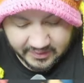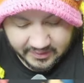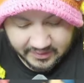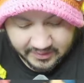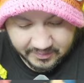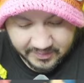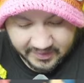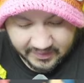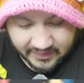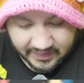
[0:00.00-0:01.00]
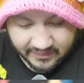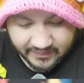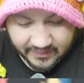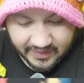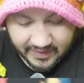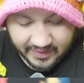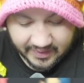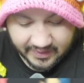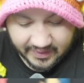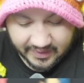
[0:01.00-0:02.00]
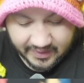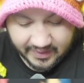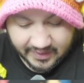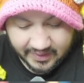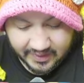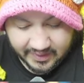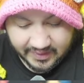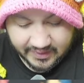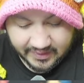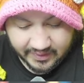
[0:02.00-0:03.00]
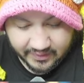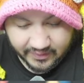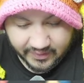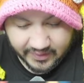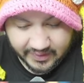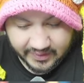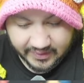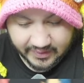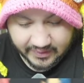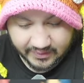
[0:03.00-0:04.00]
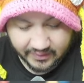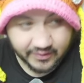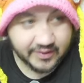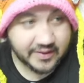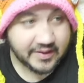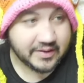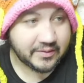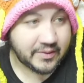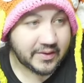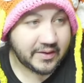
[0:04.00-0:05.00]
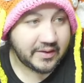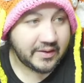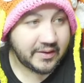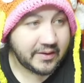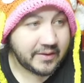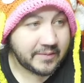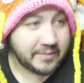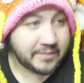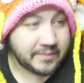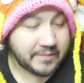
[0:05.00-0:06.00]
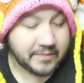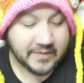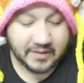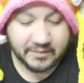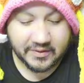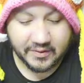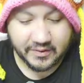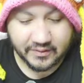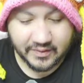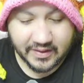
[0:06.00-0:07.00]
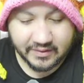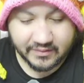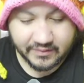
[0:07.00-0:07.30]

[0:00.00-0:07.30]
Let me see if I can find anything crazy on this one. Let me turn it around.